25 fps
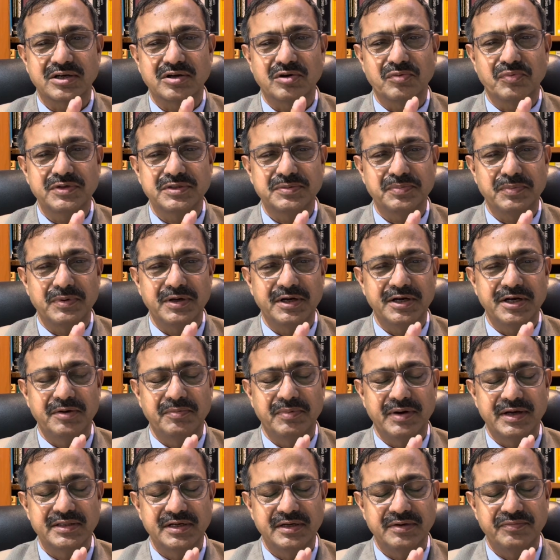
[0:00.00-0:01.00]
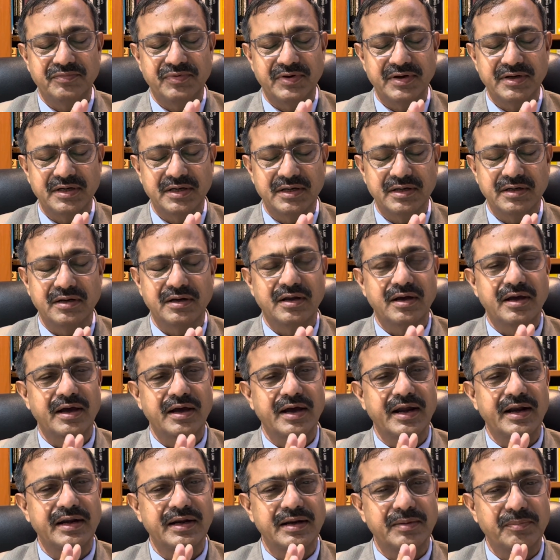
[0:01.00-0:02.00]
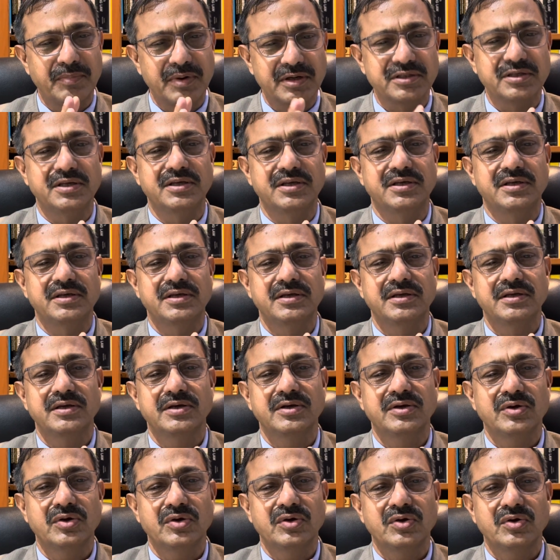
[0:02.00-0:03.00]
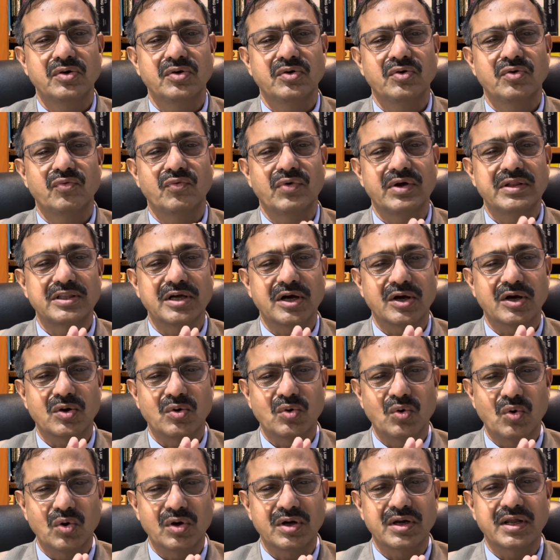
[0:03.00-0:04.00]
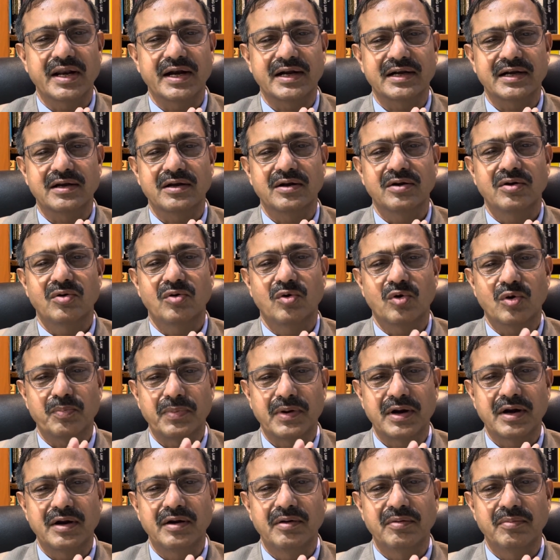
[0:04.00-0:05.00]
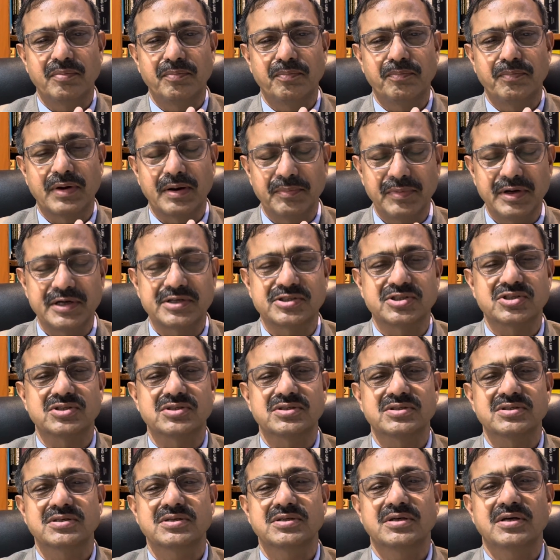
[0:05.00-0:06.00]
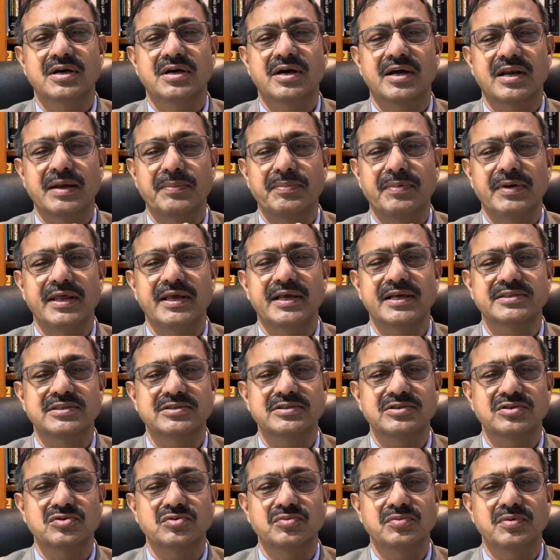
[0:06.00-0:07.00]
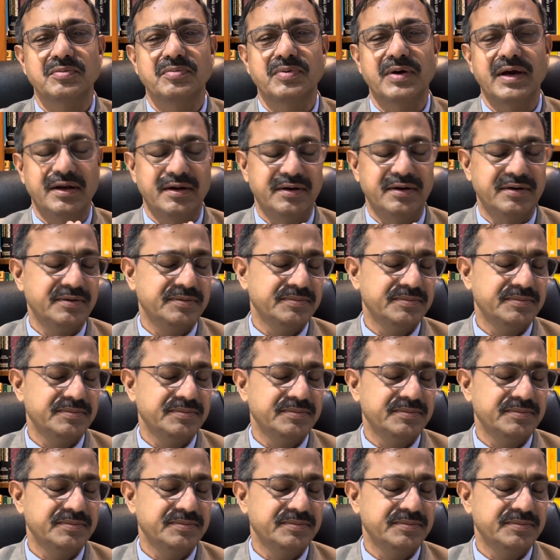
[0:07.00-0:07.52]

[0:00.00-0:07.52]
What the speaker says: off is pleaded by the defendant. And number three, when the court direct or permits replication to be filed.